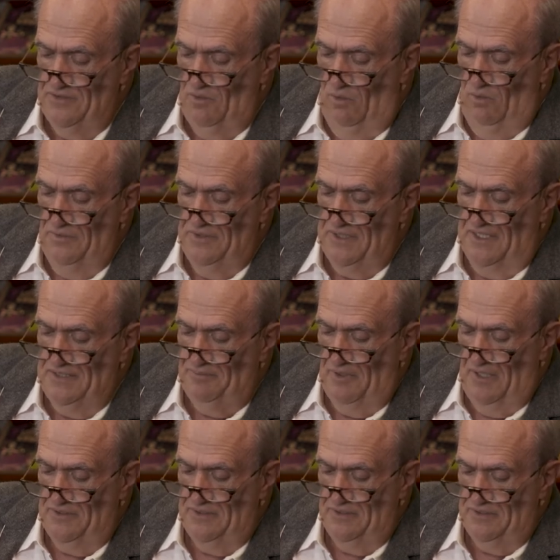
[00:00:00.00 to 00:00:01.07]
all the days
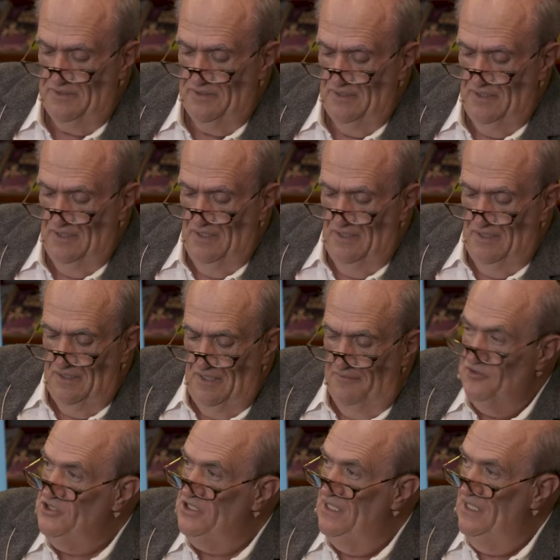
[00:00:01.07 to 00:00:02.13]
precious.
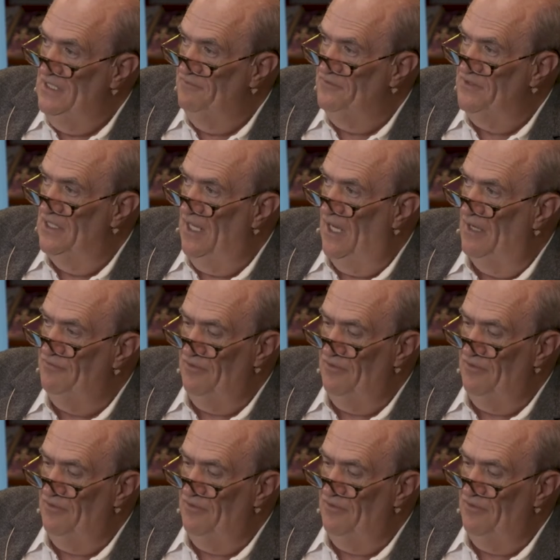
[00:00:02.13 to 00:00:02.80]
If she lived the life